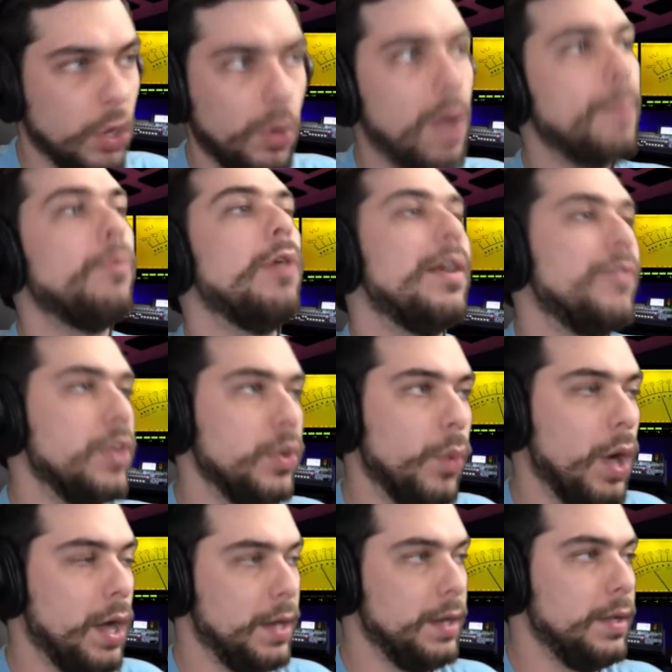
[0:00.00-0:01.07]
up wherever you
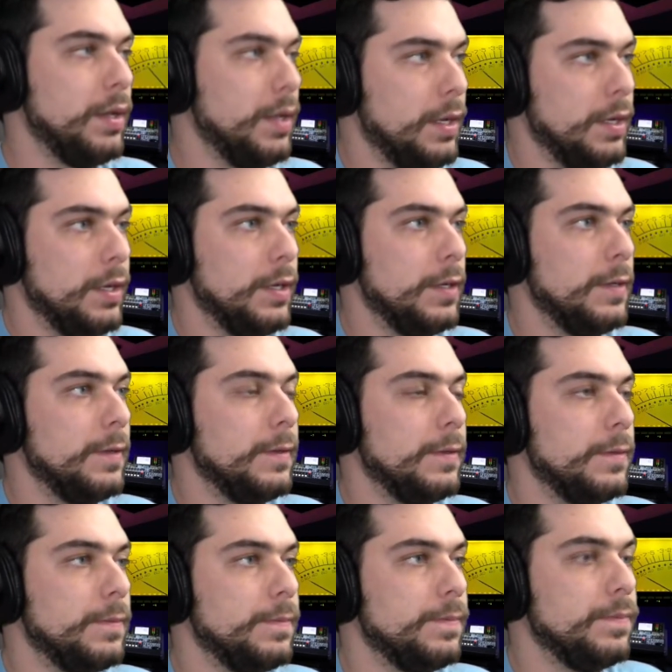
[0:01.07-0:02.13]
want.
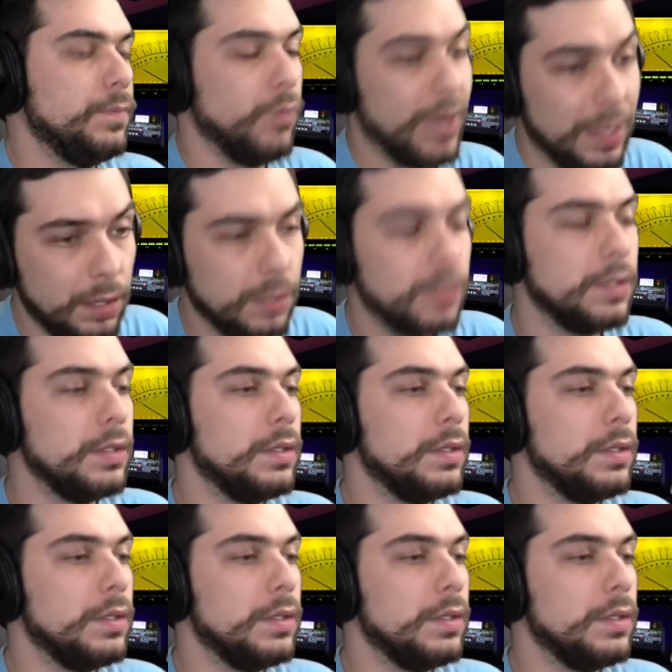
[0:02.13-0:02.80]
Well,